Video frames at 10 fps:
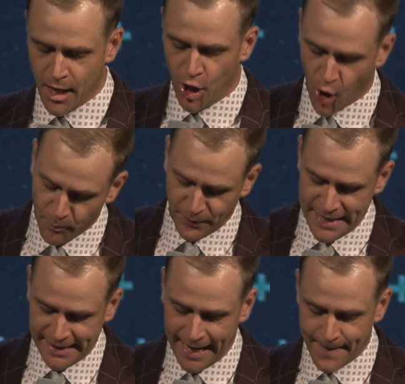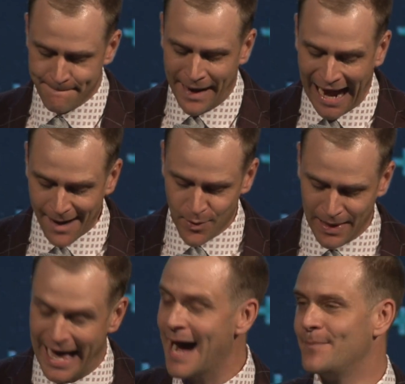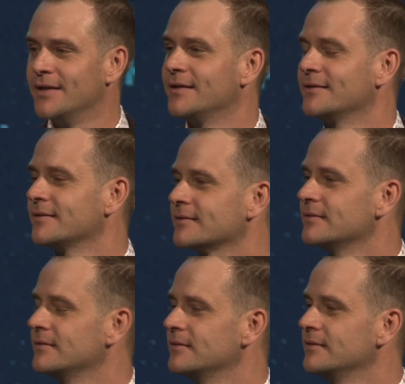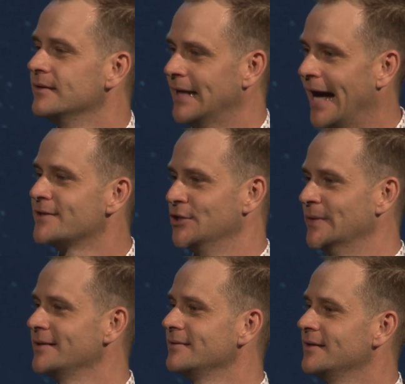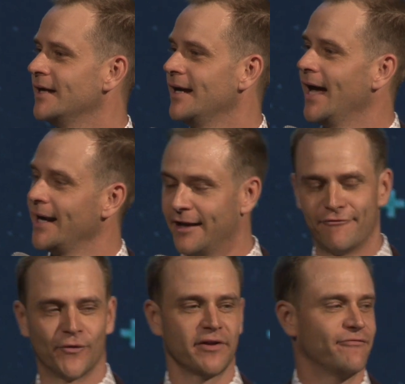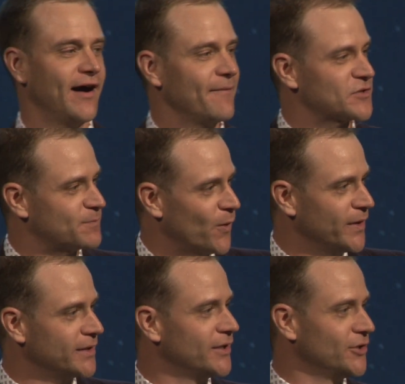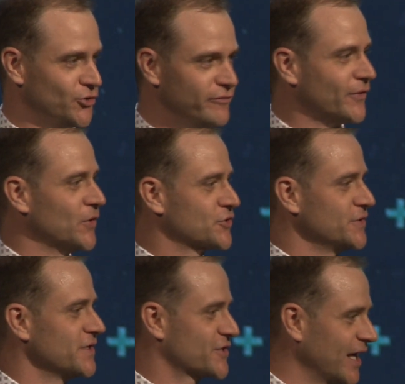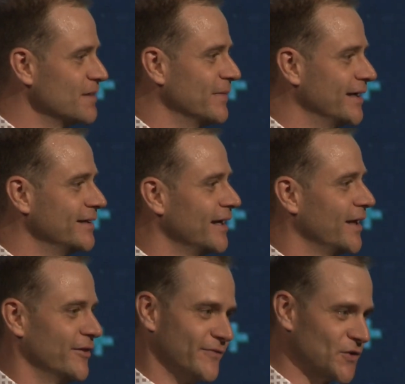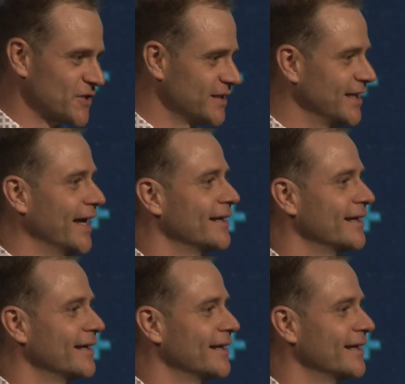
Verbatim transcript: Opening a Bible app, and I do it, at 8:45 this morning, YouVersion sent me the verse of the day.